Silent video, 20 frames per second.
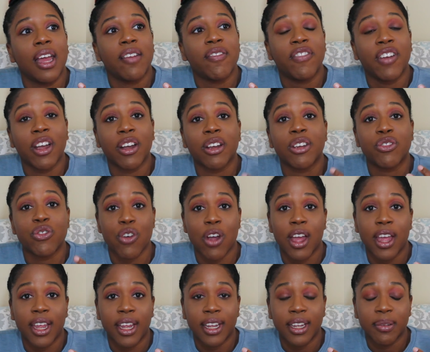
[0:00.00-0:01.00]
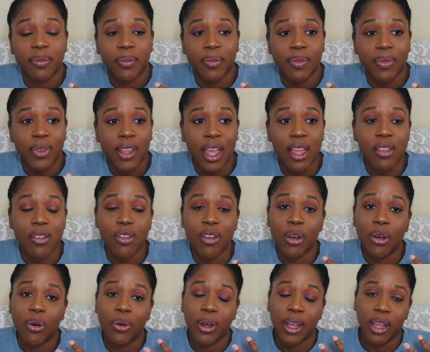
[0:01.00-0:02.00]
very drying. And
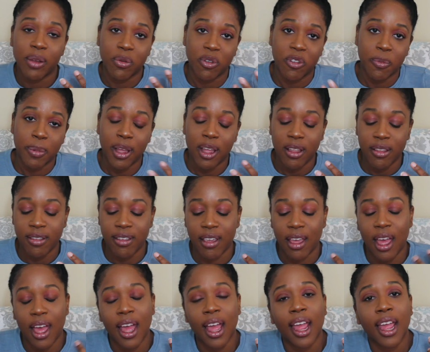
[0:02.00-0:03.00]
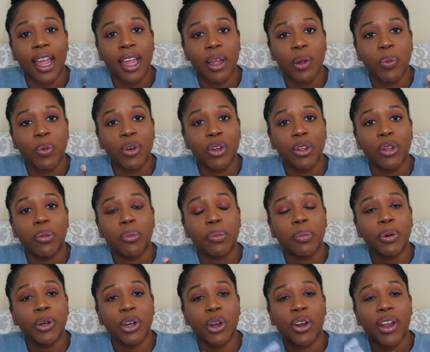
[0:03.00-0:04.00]
so in response, I will
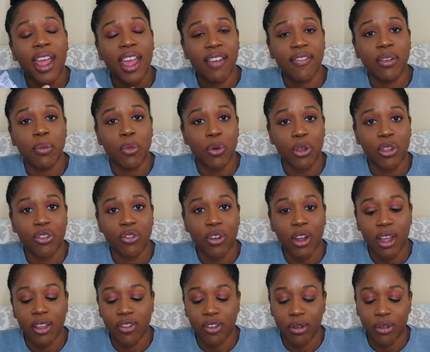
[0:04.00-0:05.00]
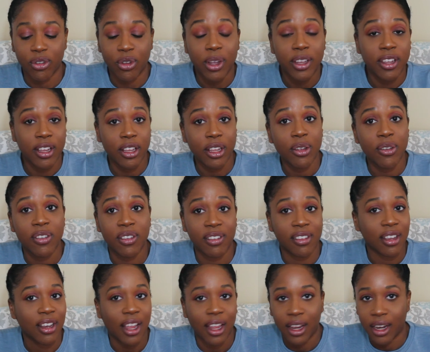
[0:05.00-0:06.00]
put on a heavy moisturizer. So I tend to use
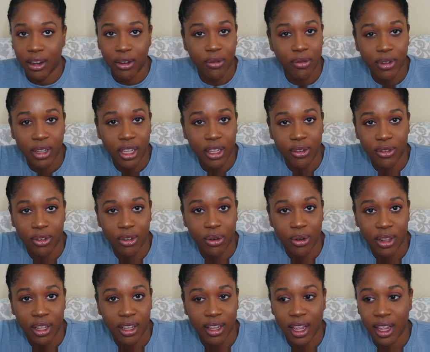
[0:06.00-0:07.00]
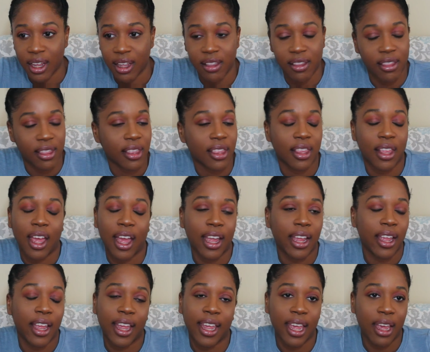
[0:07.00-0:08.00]
this at night. I don't really use it during the day because I
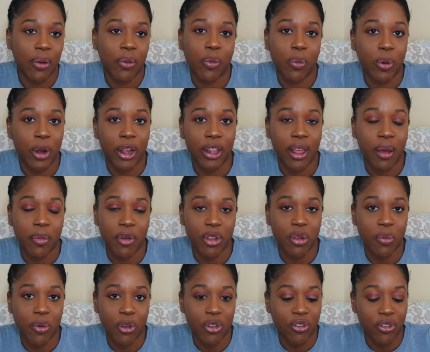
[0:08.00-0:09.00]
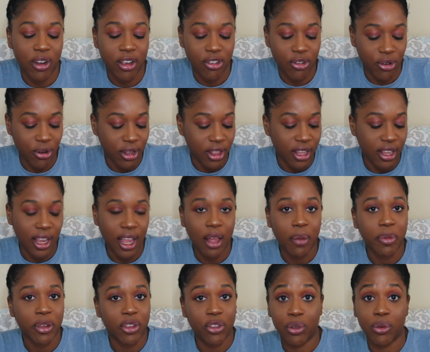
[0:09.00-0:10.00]
can't wear that much moisturizer during the day.
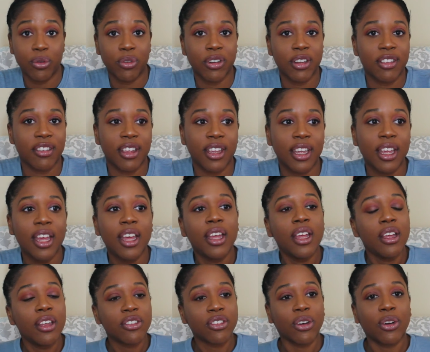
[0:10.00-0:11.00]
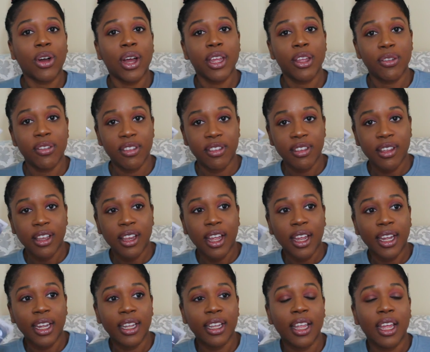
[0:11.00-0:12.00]
I'll be too greasy. So I use this at
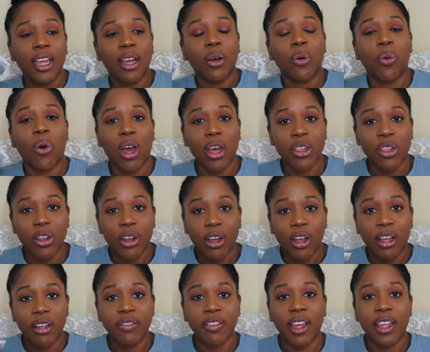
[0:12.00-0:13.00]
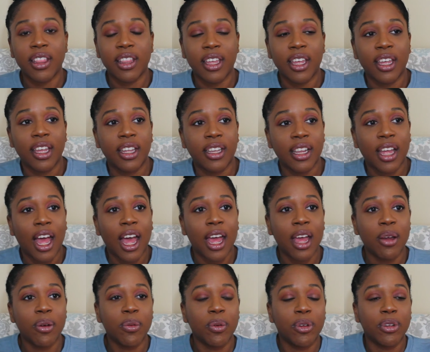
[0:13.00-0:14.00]
night, wash it off, and then
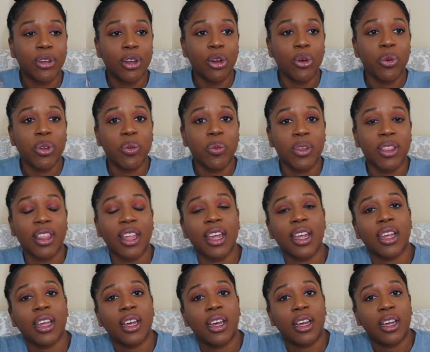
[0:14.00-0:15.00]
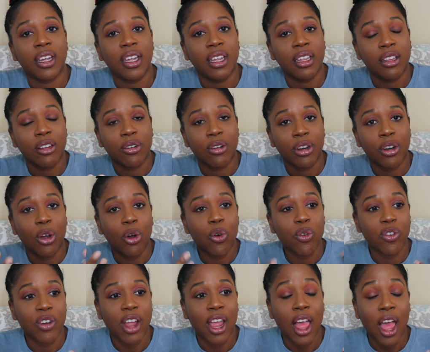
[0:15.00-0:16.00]
I will go in with like either an
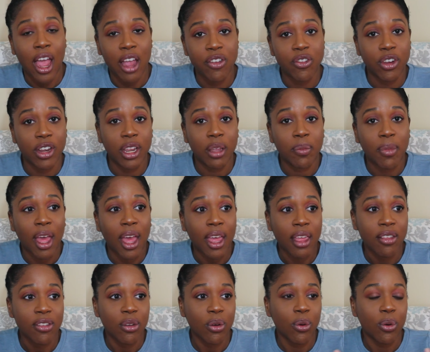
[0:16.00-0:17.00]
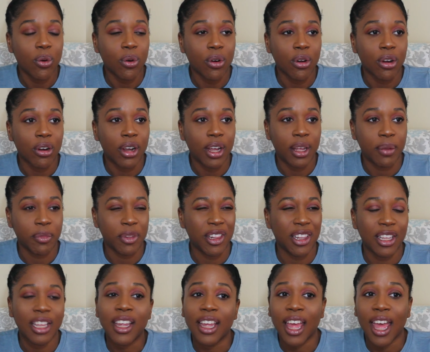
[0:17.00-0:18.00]
overnight hydrating mask, or
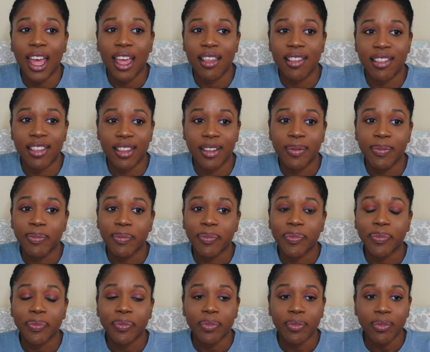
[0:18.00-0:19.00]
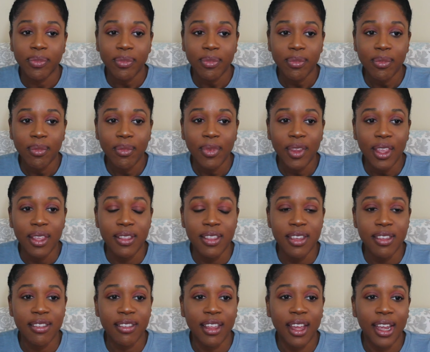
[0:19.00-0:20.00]
Clinique has
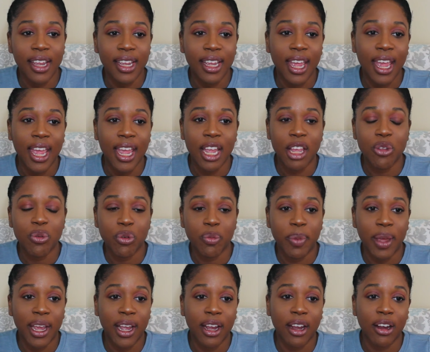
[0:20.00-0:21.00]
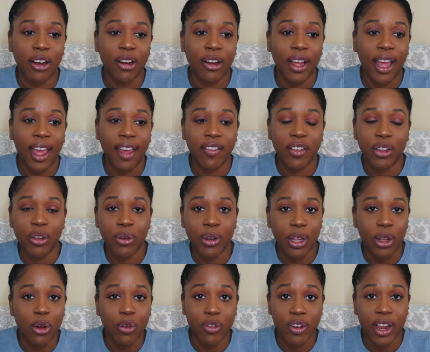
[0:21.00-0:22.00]
this like age repair heavy
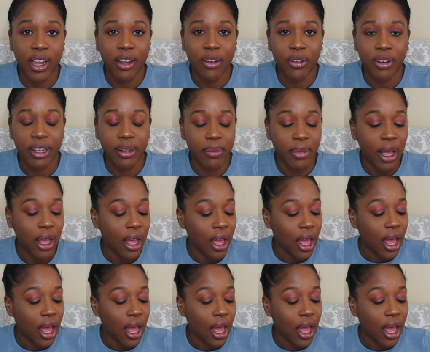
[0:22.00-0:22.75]
duty overnight cream.